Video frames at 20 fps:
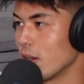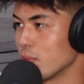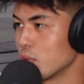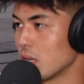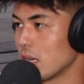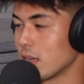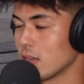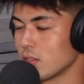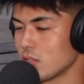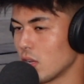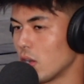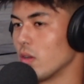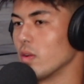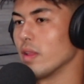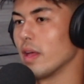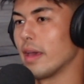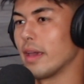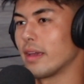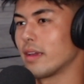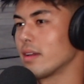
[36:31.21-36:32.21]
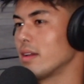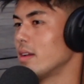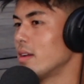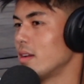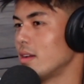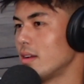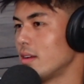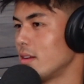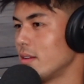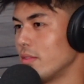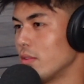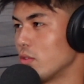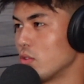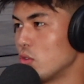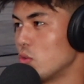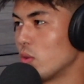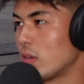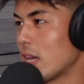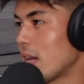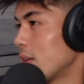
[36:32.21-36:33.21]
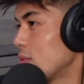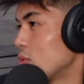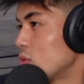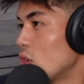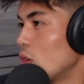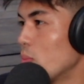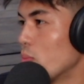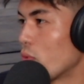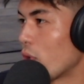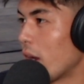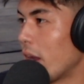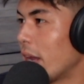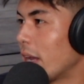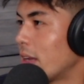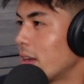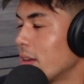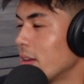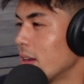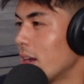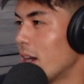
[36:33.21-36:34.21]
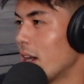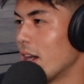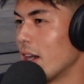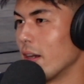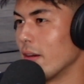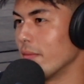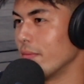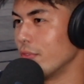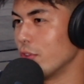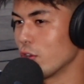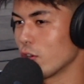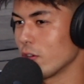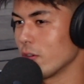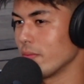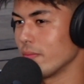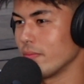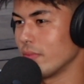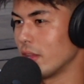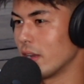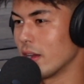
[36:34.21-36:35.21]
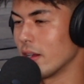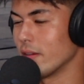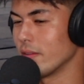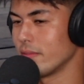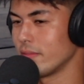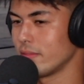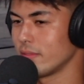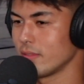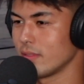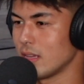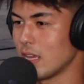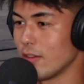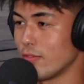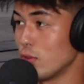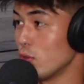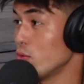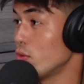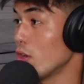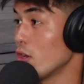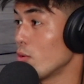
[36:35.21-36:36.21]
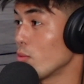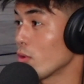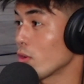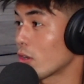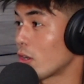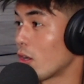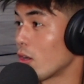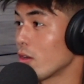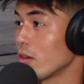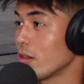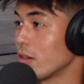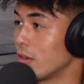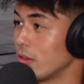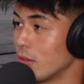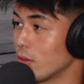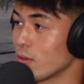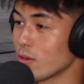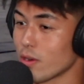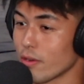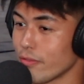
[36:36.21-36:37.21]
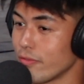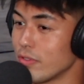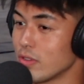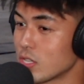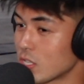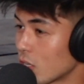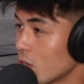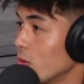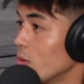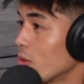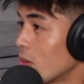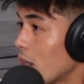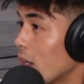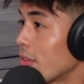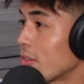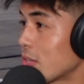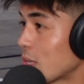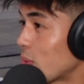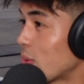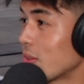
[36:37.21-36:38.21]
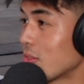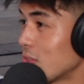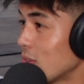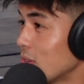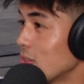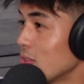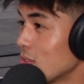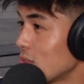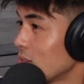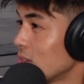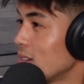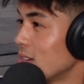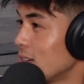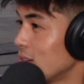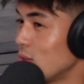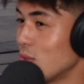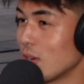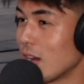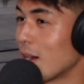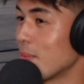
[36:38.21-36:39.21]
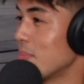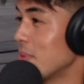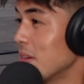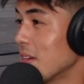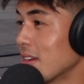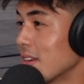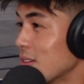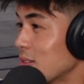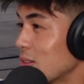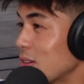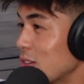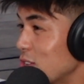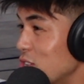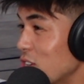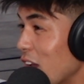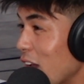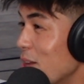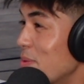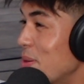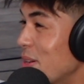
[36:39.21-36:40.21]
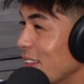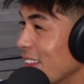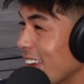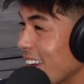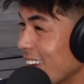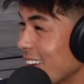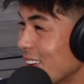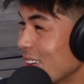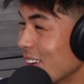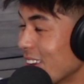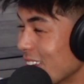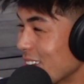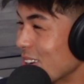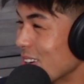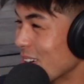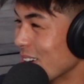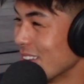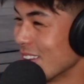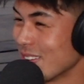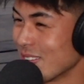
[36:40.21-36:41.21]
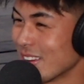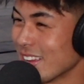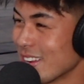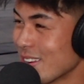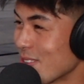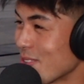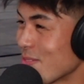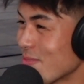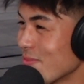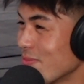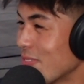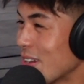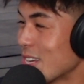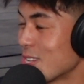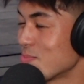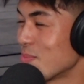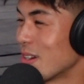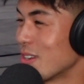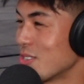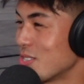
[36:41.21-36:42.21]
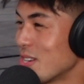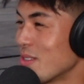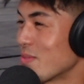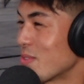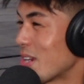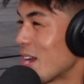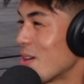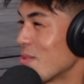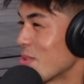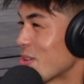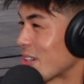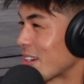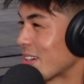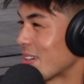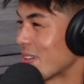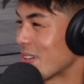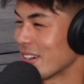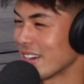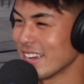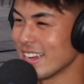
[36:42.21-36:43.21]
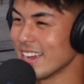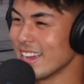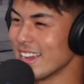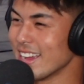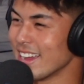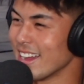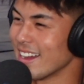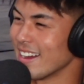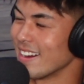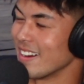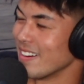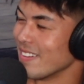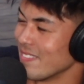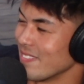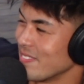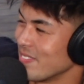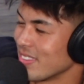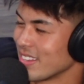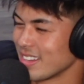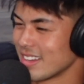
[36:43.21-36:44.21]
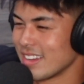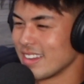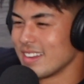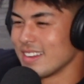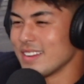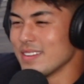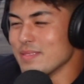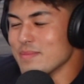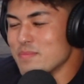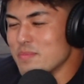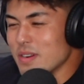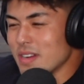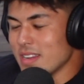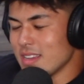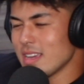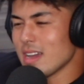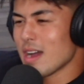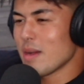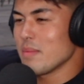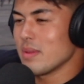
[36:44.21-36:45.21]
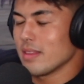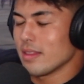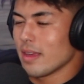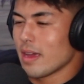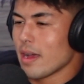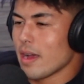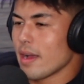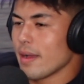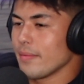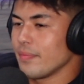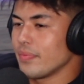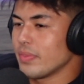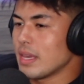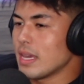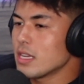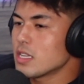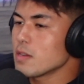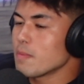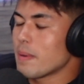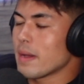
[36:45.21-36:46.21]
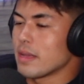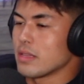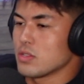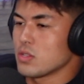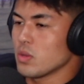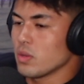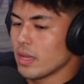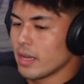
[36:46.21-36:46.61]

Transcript: know what I'm saying? So like. There's no break. If you don't work hard, there are physical consequences to not being in good shape. Like you get your face punched in for not working hard. But yeah, I mean, it depends.